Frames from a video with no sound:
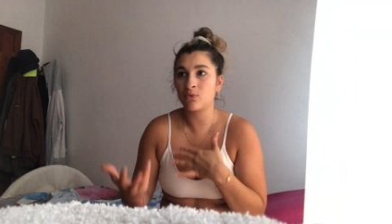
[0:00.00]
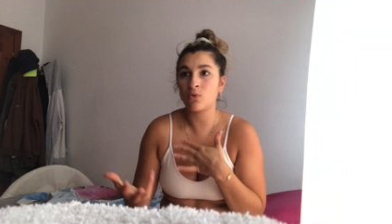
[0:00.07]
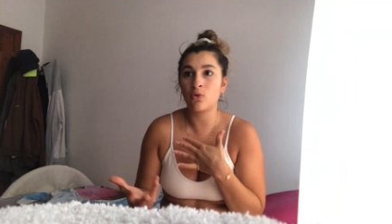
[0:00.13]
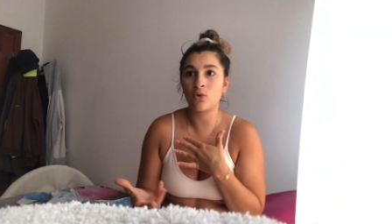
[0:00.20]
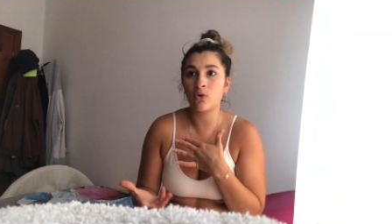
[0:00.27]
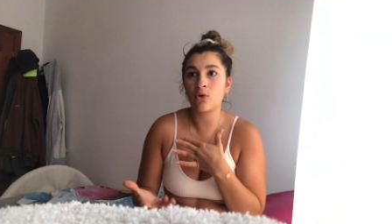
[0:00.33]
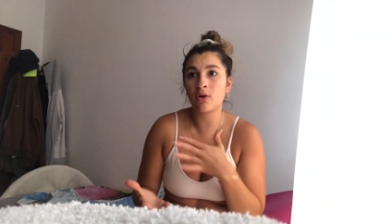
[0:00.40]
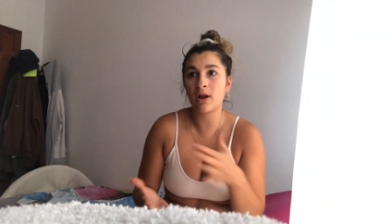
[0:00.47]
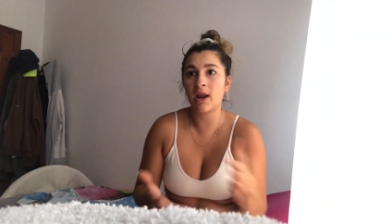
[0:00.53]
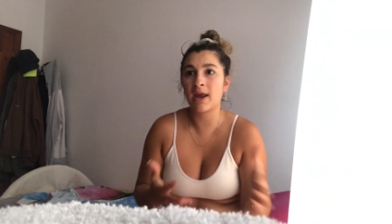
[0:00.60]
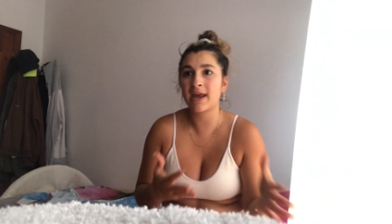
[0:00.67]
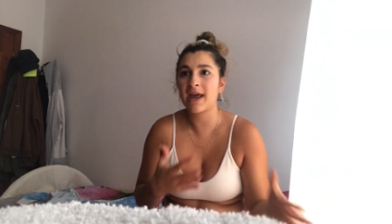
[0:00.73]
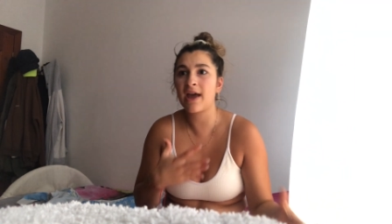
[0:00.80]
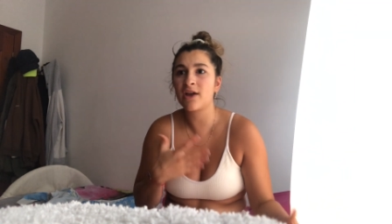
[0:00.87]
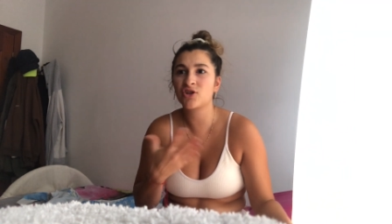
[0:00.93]
or like,
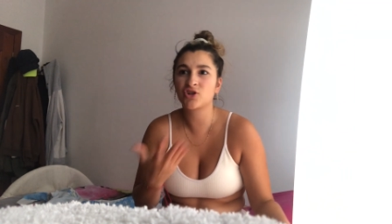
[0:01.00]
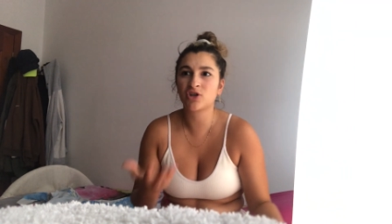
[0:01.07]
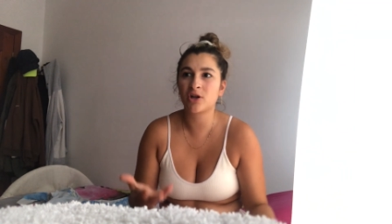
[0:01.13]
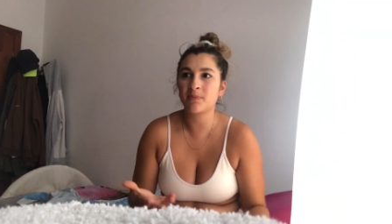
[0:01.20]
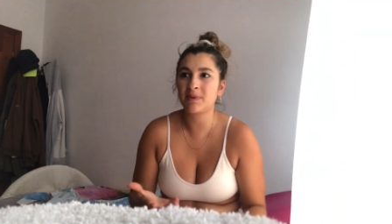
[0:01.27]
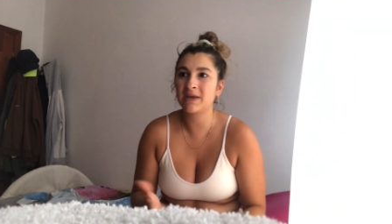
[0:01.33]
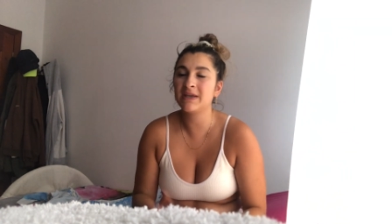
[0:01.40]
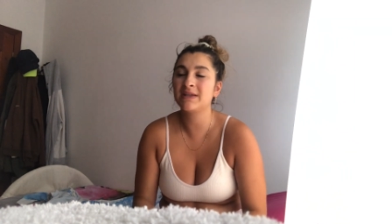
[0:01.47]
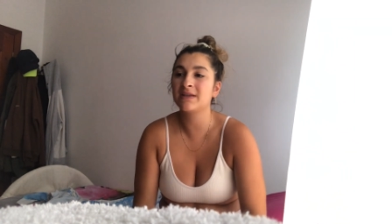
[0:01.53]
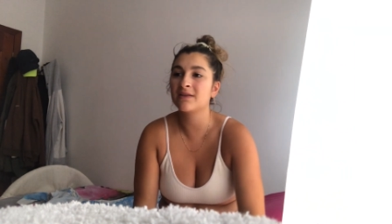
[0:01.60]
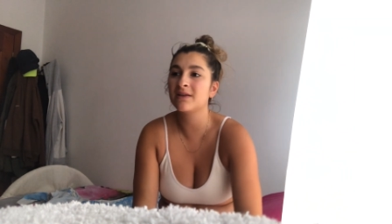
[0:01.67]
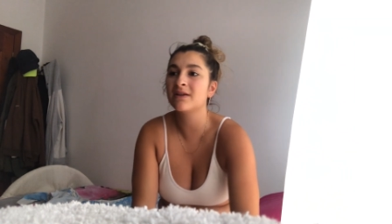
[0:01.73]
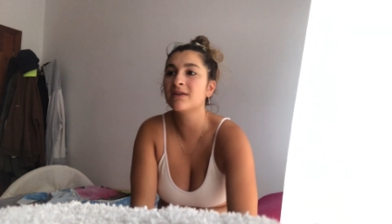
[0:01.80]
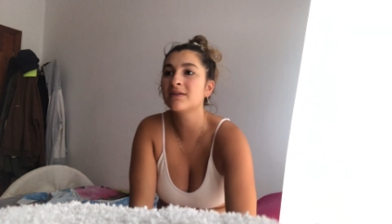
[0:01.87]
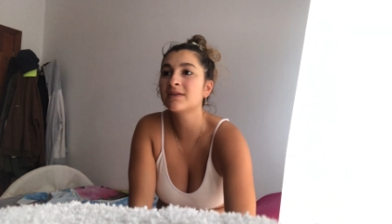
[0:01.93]
should I be eating
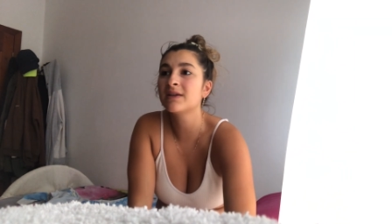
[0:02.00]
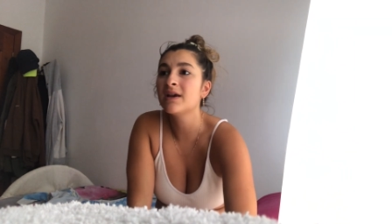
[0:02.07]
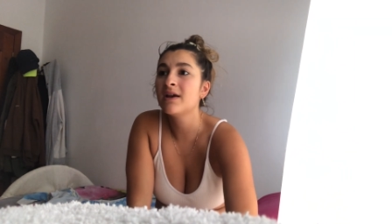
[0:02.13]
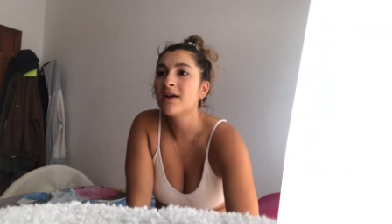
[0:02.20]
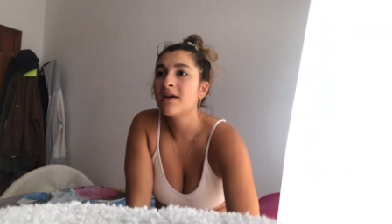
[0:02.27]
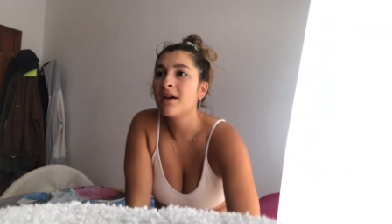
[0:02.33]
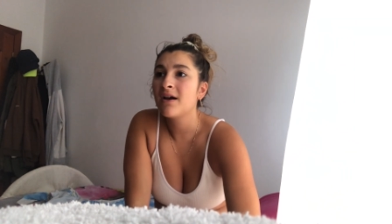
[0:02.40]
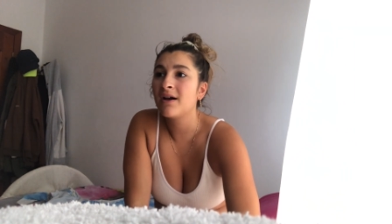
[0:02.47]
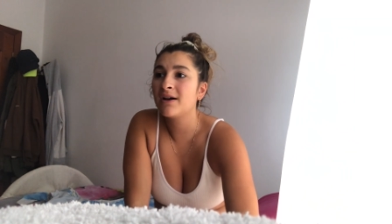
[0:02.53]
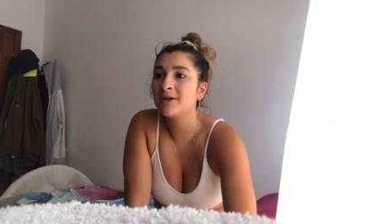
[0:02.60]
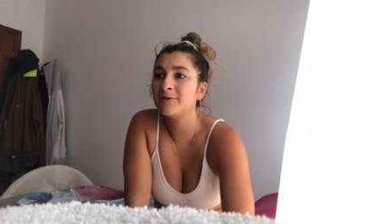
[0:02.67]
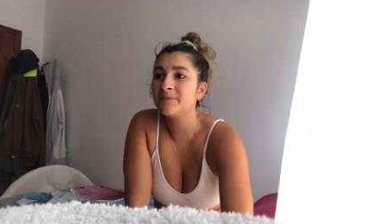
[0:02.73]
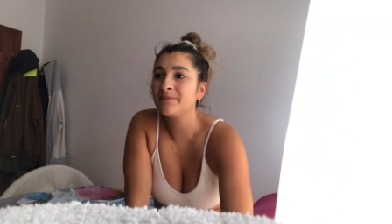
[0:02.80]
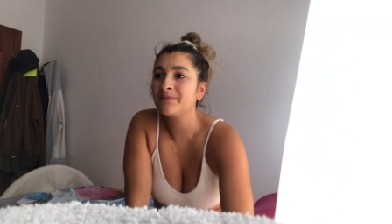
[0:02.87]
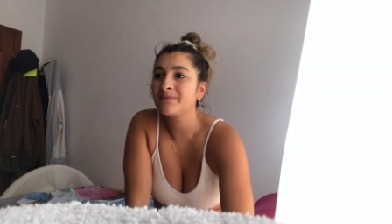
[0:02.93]
this?
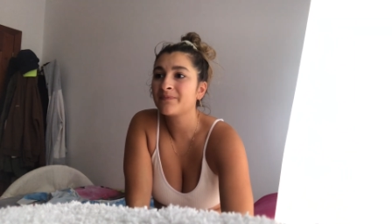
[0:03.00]
Um,